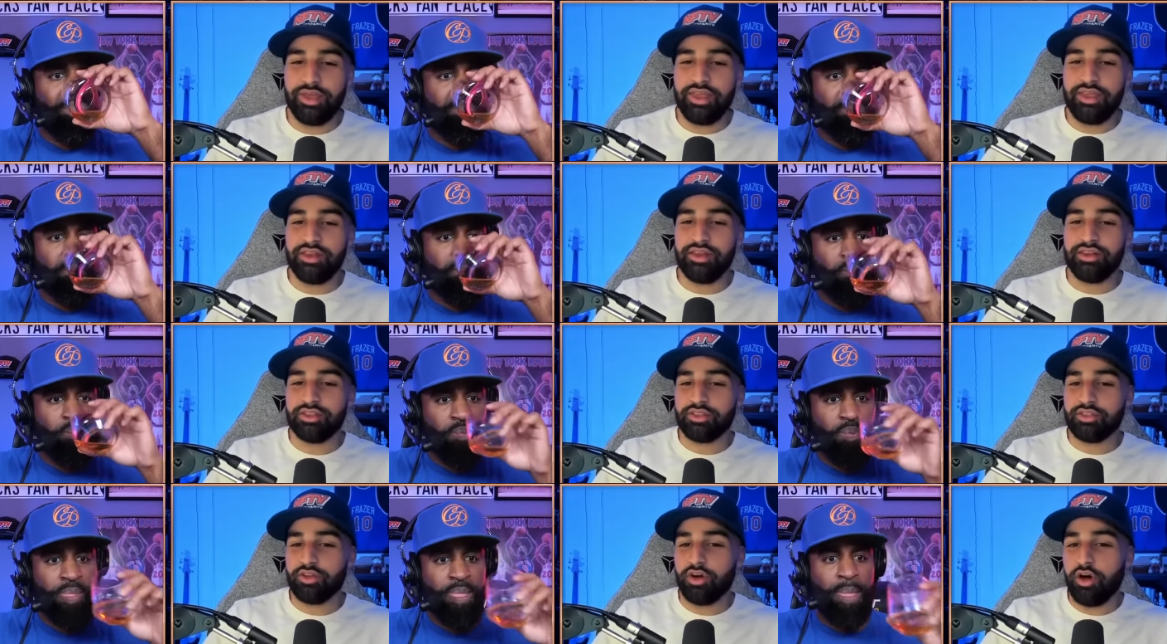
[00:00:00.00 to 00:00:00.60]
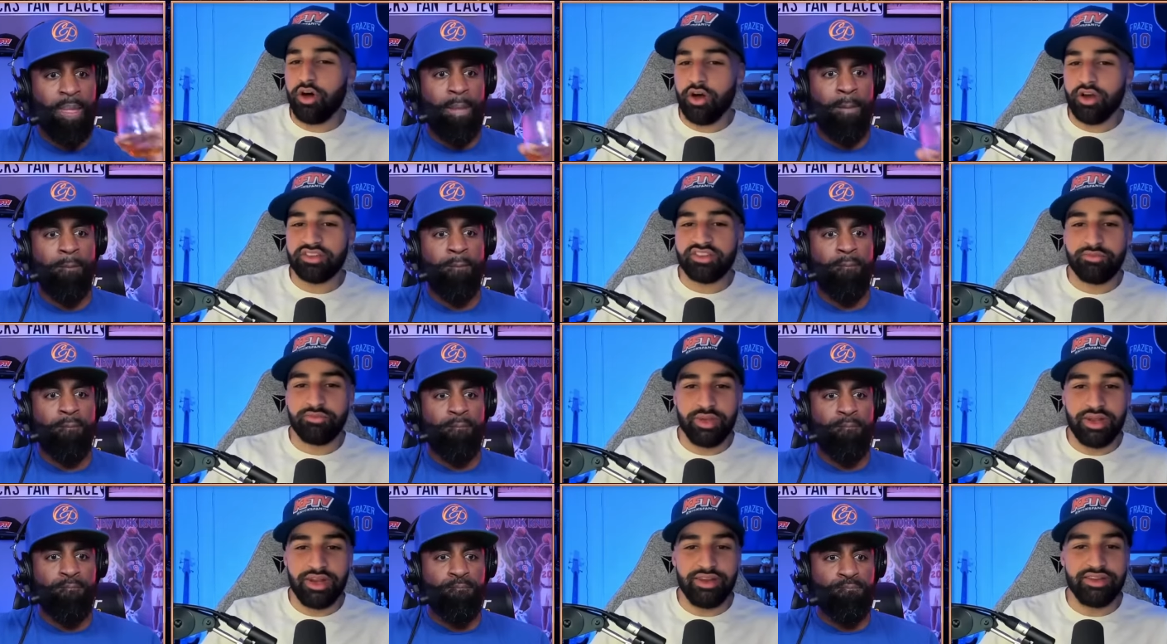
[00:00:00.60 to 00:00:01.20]
Speaker 1: mean, the Hawks
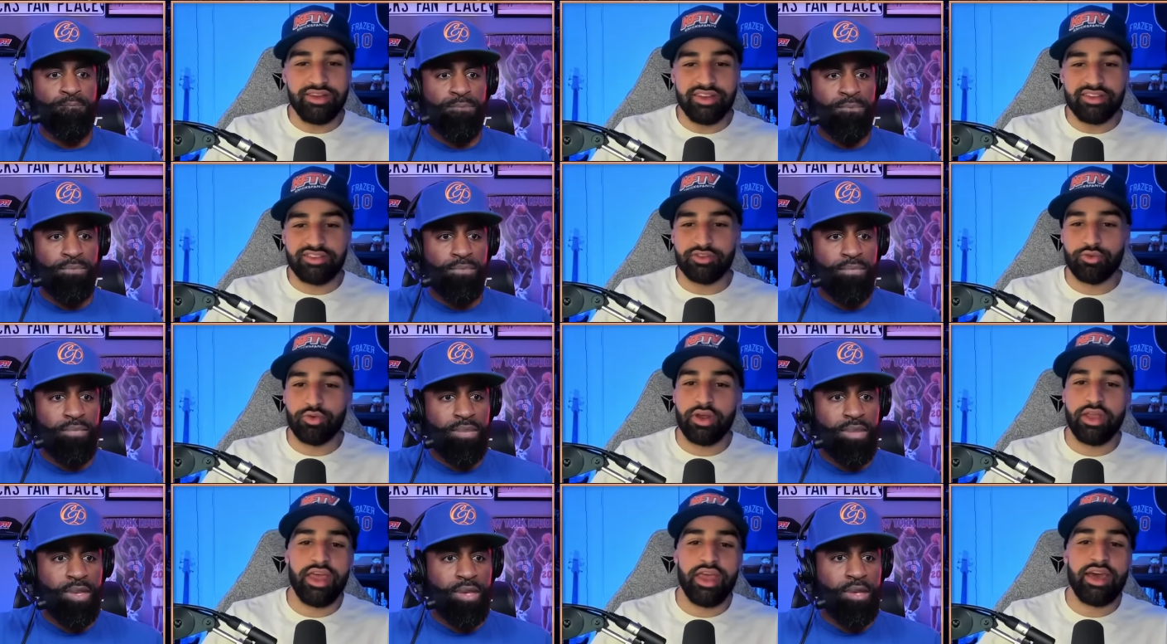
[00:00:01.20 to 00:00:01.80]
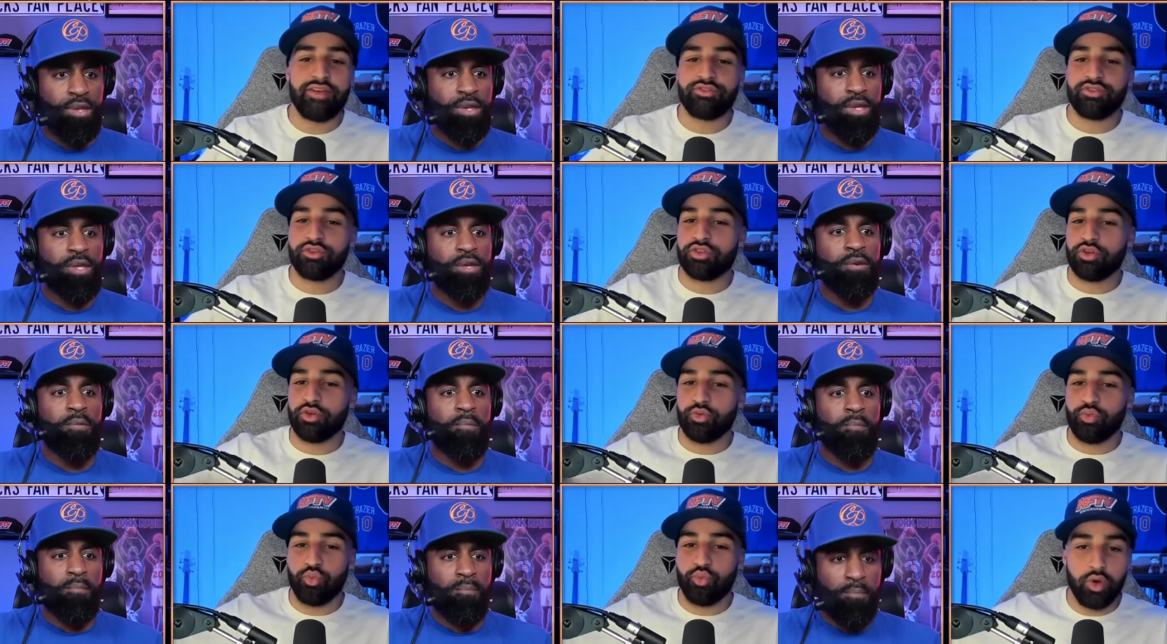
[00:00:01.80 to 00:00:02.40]
have been in disarray after
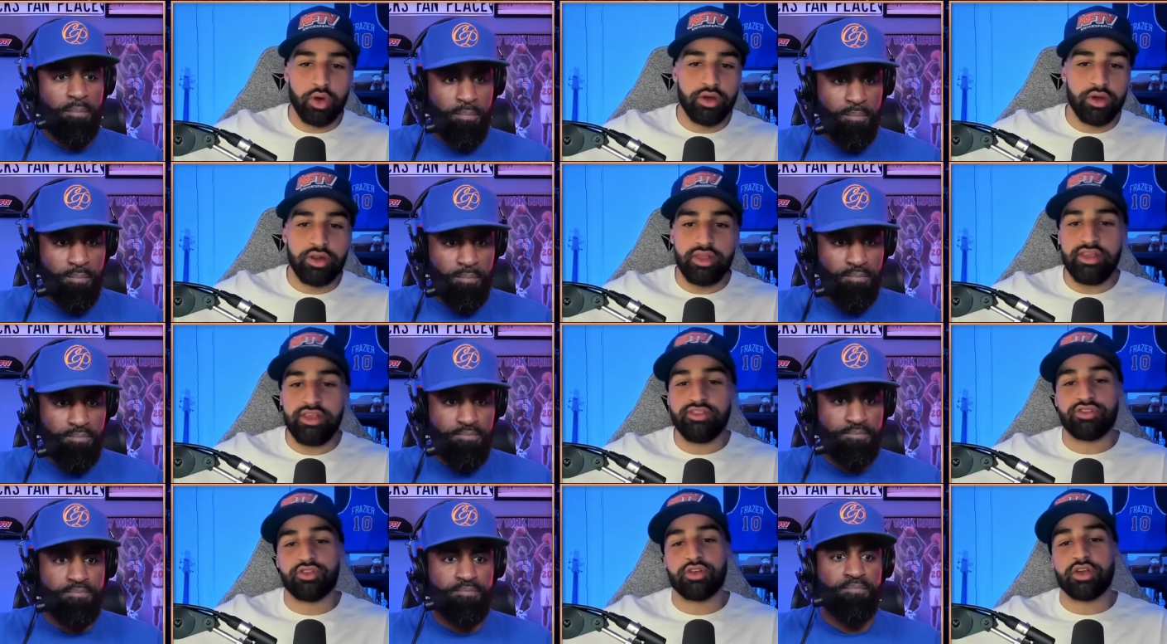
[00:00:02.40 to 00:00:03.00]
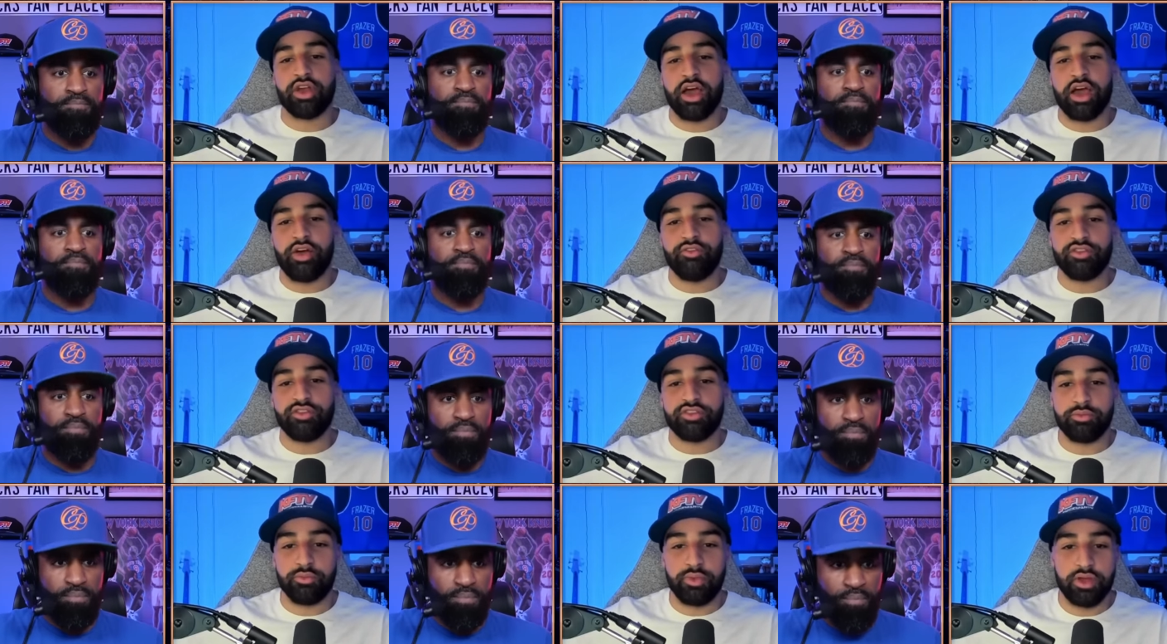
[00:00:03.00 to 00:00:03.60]
their one Eastern
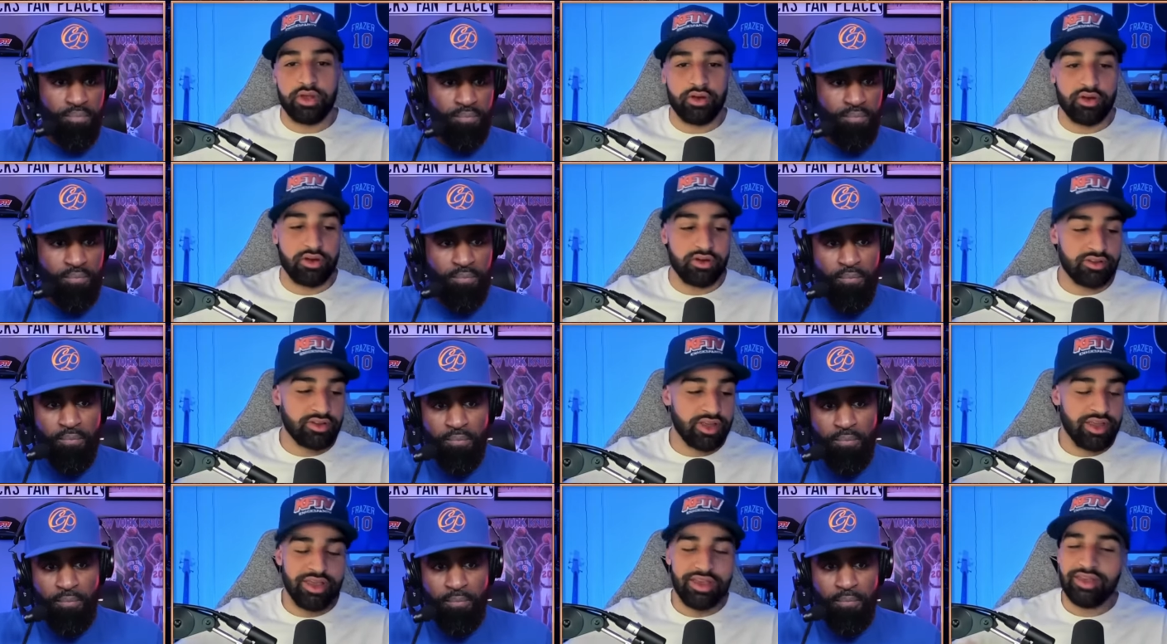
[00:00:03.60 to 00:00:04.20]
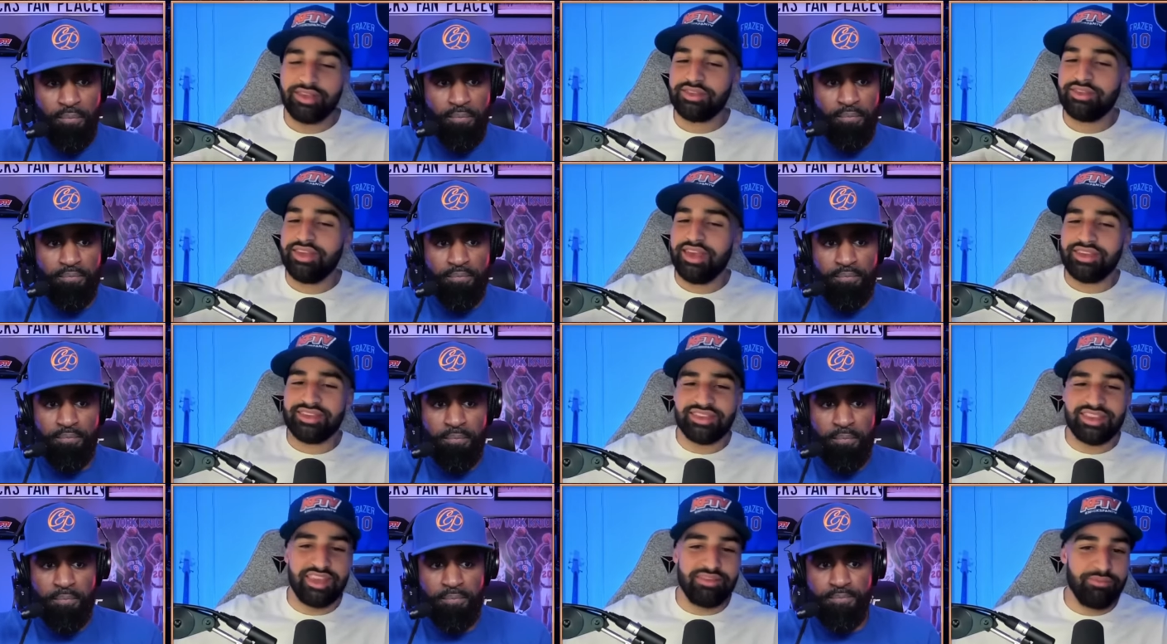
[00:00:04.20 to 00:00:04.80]
Conference appearance.
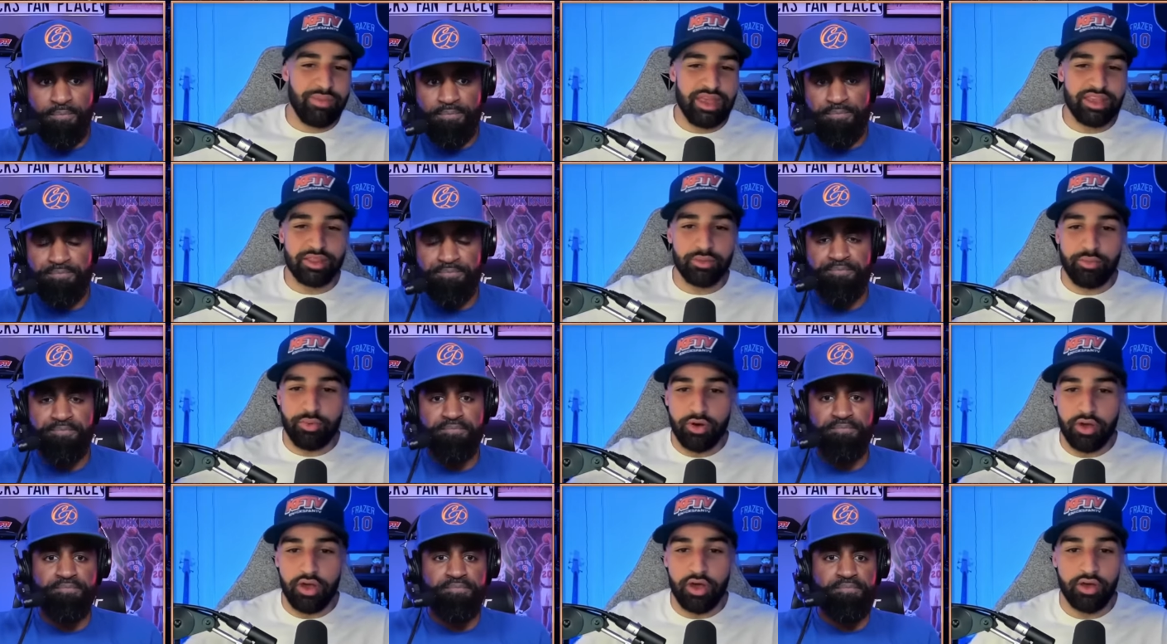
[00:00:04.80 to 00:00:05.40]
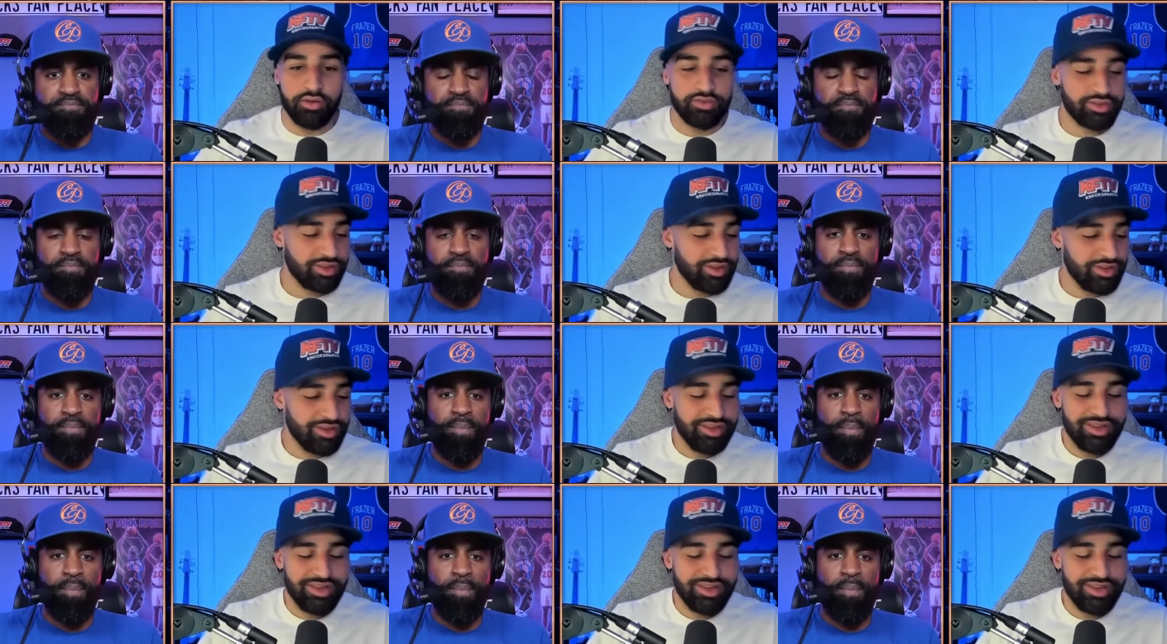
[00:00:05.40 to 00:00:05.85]
Yes, they've made the playoffs.